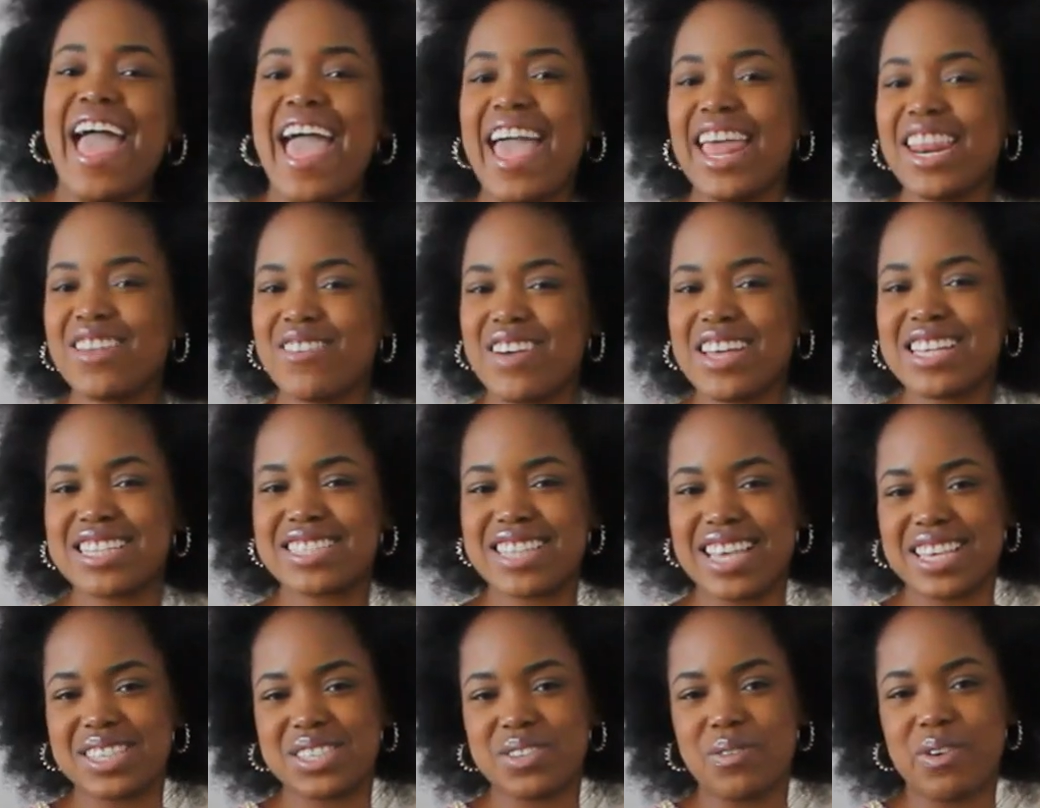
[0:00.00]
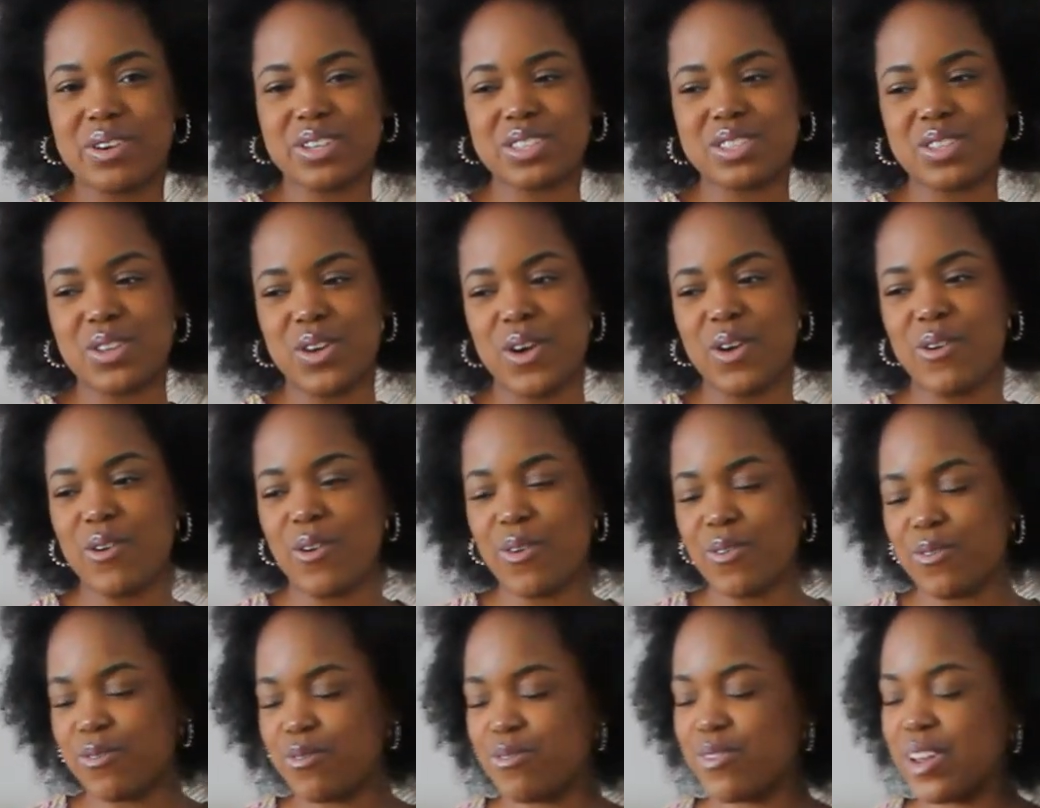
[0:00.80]
Anyways, thanks for watching the
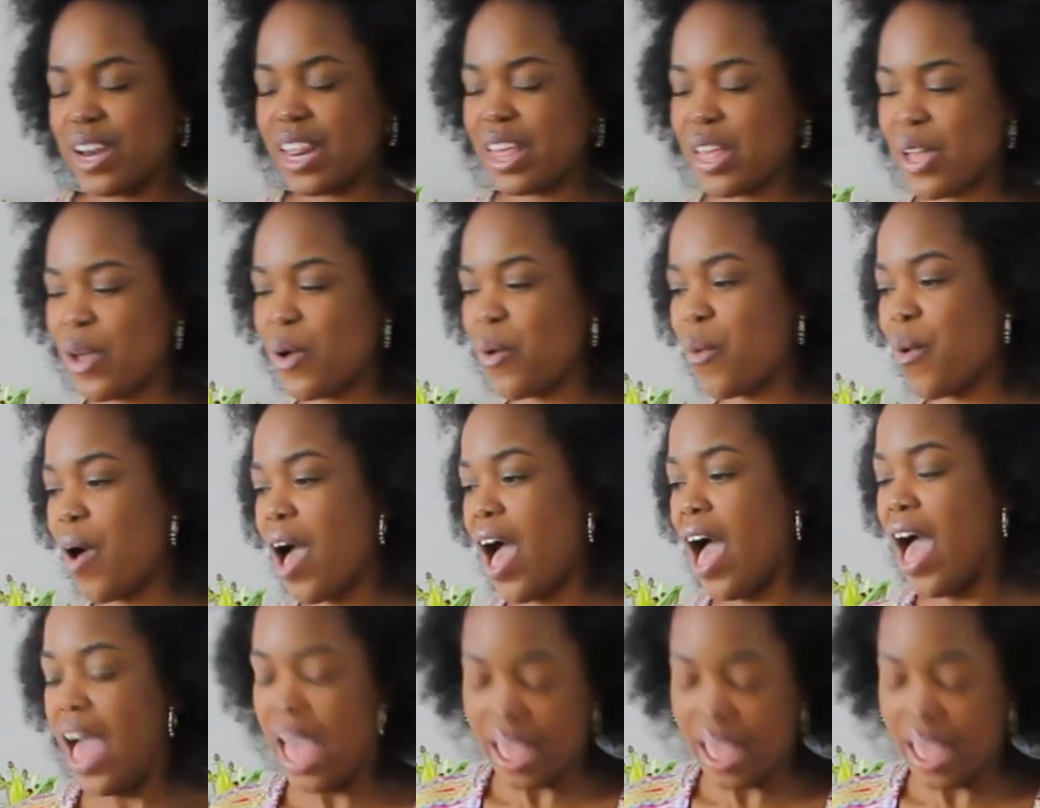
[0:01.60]
video.